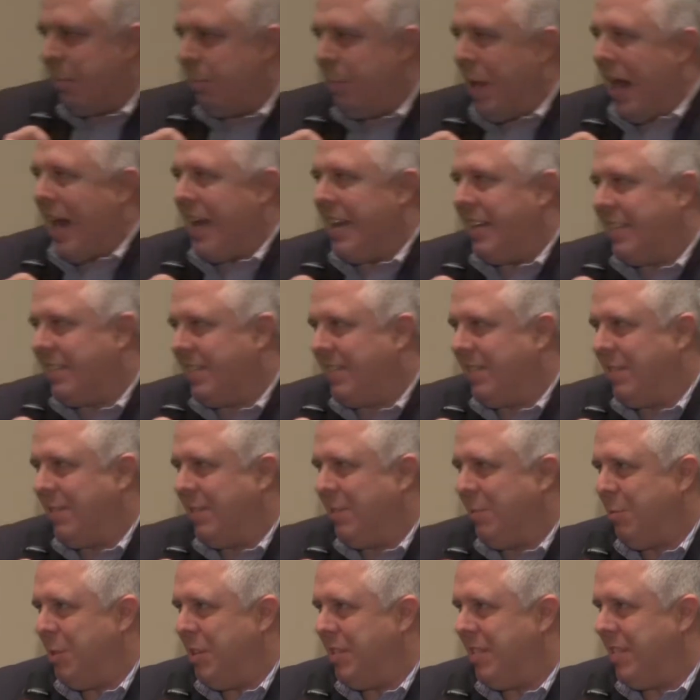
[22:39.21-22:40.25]

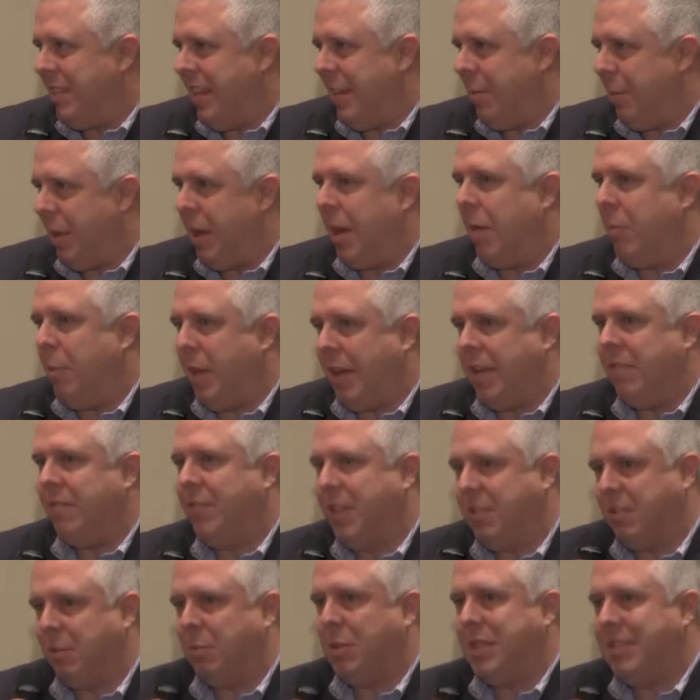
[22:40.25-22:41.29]
bias we see. We can, we can
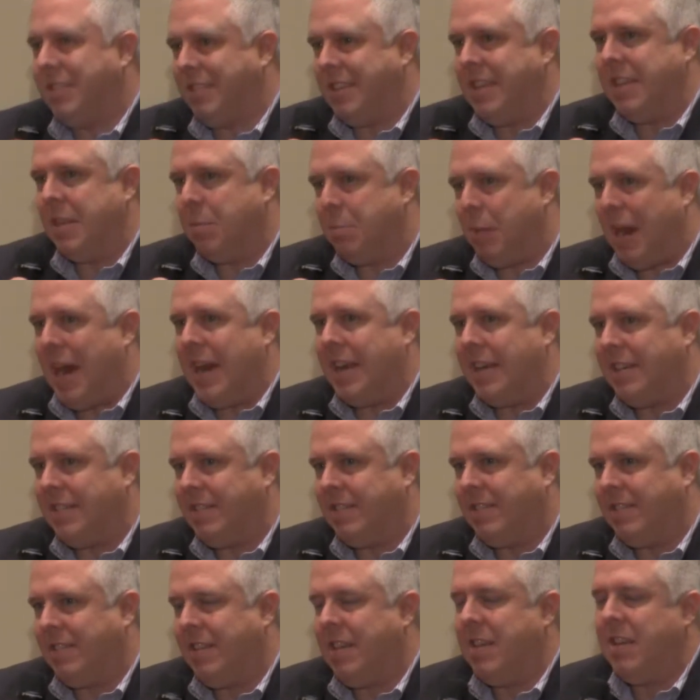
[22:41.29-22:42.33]
visibly see the
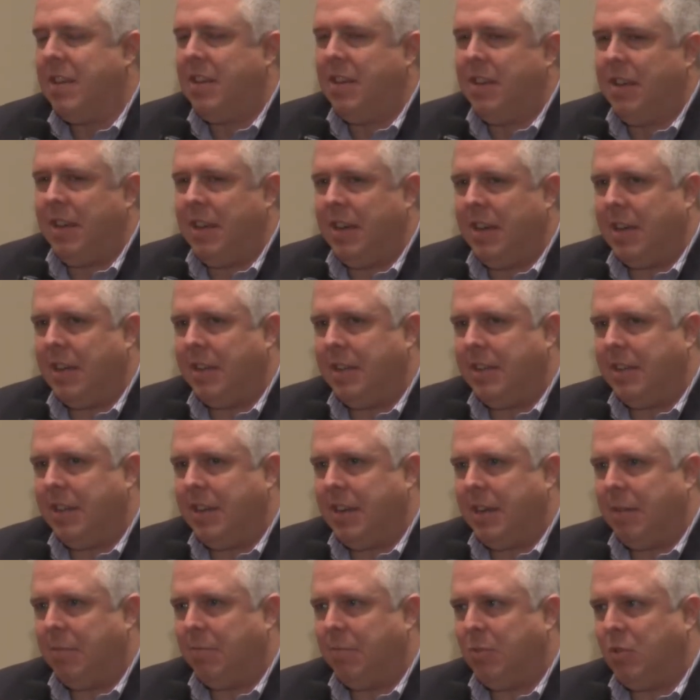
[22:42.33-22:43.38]
bias. And
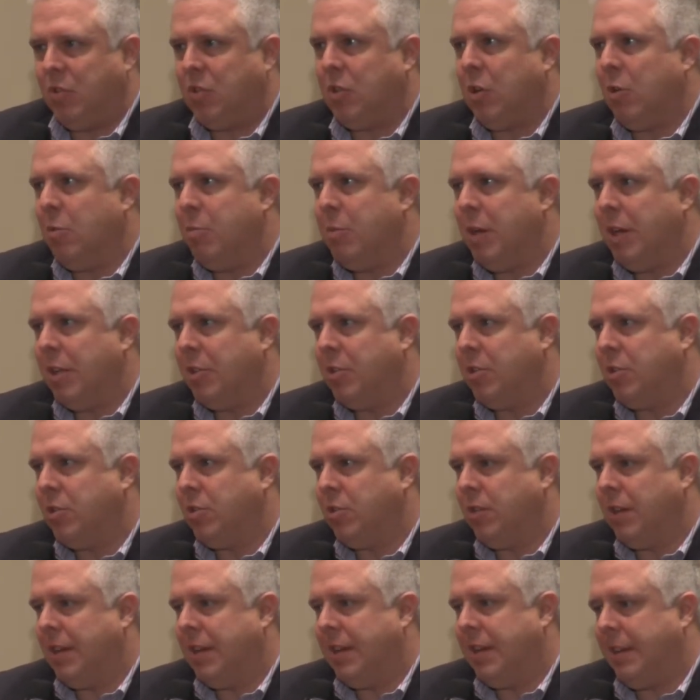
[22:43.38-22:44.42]
um, so
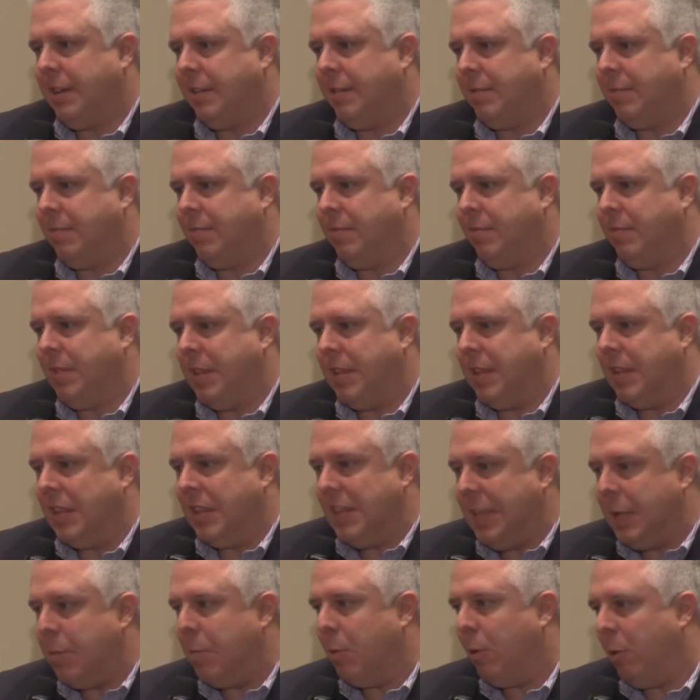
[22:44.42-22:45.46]
much uh, in the
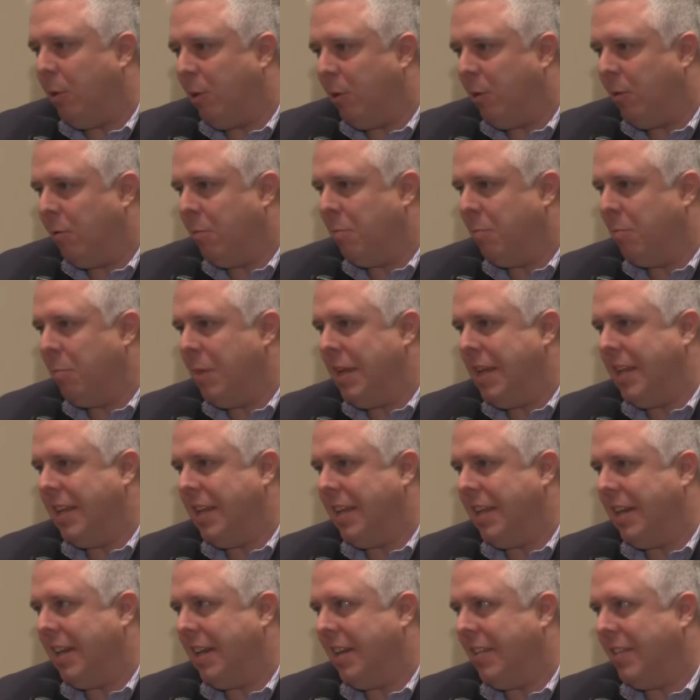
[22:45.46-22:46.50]
liberal
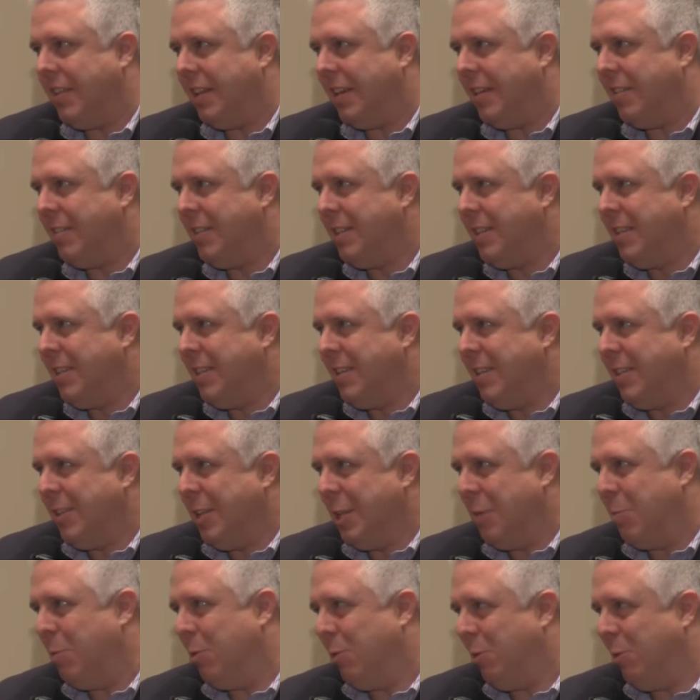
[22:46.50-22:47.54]
media, the
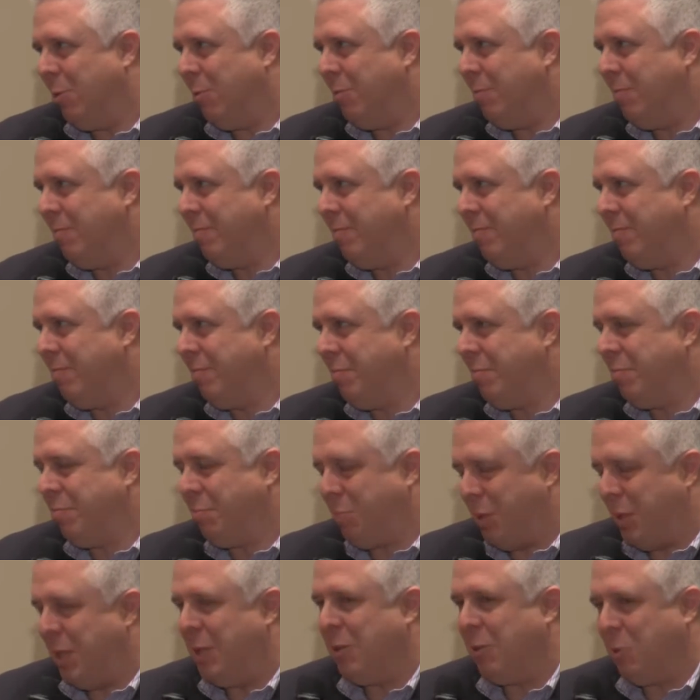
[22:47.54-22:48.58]
liberal
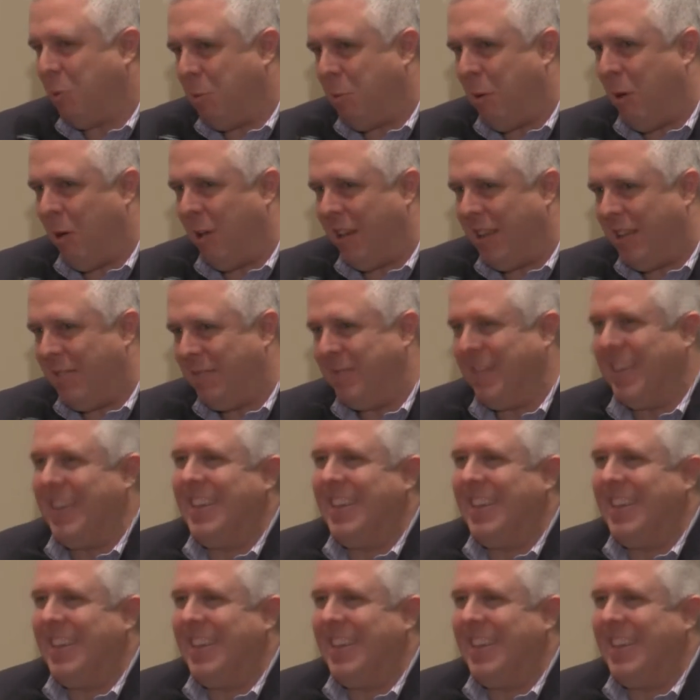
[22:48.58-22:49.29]
political party,